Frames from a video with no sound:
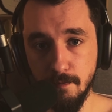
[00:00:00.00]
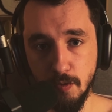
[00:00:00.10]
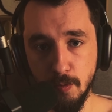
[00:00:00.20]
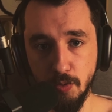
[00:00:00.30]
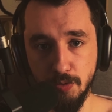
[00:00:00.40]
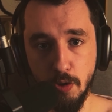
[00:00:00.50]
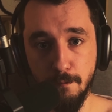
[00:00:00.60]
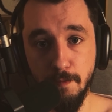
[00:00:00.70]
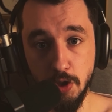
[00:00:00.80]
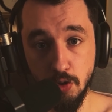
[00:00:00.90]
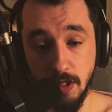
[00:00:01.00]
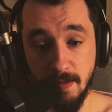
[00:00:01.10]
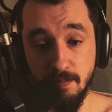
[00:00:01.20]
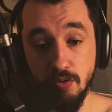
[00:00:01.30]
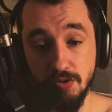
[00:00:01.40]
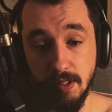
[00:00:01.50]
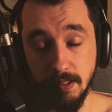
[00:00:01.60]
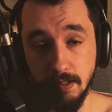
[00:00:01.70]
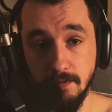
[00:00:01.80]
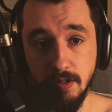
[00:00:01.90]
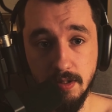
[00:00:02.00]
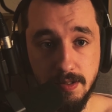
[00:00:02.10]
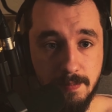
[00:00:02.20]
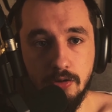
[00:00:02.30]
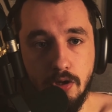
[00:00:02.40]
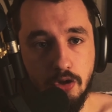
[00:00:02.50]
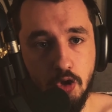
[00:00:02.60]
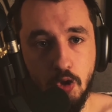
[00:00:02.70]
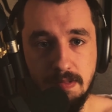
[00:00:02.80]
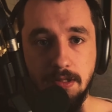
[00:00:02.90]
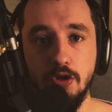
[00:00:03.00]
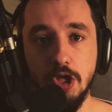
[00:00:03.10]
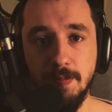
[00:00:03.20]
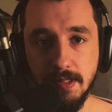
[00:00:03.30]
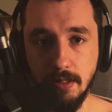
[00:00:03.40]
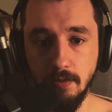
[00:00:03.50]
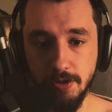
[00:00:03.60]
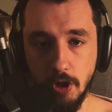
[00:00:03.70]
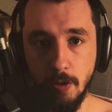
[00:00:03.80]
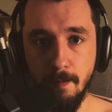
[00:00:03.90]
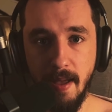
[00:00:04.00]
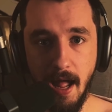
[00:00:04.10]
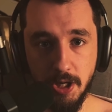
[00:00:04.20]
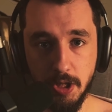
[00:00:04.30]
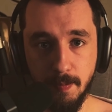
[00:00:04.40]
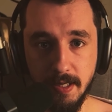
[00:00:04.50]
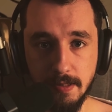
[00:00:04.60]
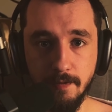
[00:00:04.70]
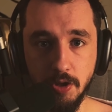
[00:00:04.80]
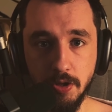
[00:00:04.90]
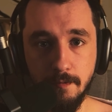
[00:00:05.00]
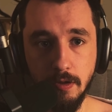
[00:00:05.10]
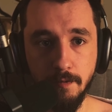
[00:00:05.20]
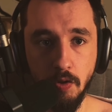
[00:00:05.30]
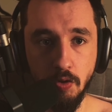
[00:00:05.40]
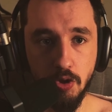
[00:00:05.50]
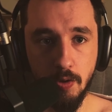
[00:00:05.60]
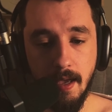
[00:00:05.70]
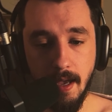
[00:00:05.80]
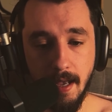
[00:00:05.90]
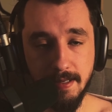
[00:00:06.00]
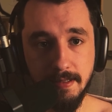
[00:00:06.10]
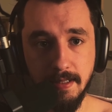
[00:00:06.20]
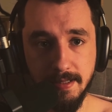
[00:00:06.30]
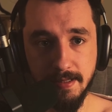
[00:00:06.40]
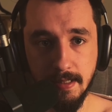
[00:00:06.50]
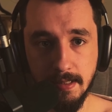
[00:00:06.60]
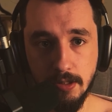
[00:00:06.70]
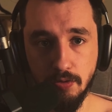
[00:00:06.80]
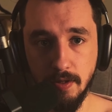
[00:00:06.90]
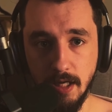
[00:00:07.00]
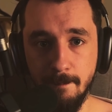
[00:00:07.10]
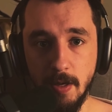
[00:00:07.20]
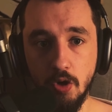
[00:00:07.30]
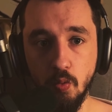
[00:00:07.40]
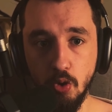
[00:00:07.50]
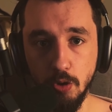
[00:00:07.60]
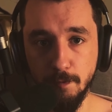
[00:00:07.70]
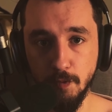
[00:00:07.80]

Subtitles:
for both their official and personal activities. Doctor Doom's leadership skills are matched by his vision for the future as he seeks to create a better world for